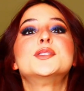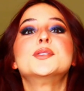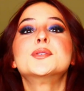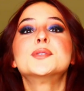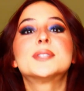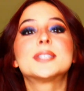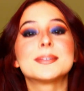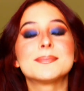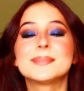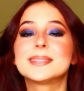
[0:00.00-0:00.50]
Do
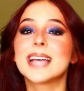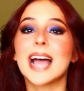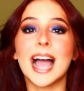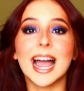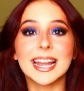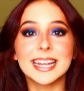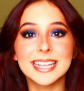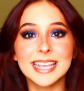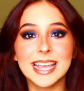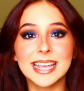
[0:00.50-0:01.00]
some
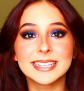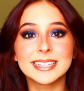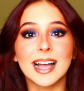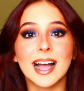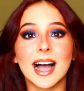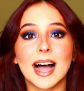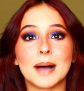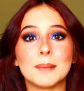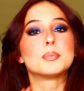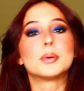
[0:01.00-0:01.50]
tidying
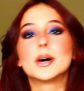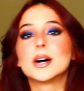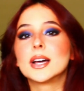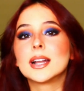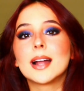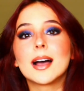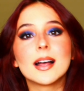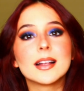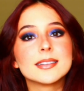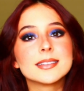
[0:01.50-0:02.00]
up.
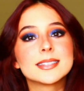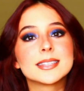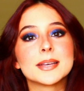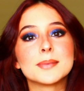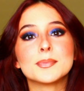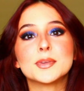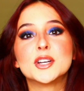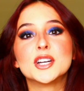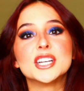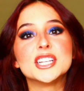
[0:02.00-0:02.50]
Put on
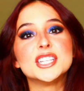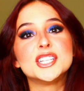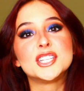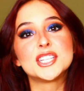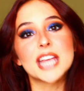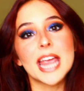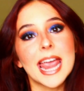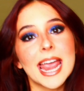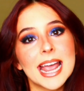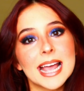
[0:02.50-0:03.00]
some good
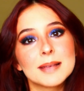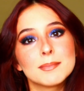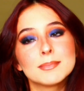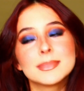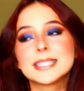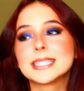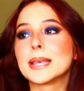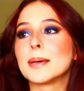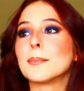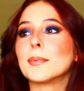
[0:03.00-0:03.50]

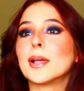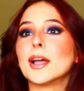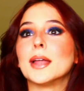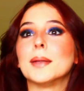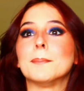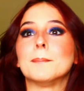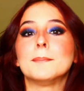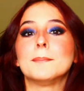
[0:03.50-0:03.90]
jams, some good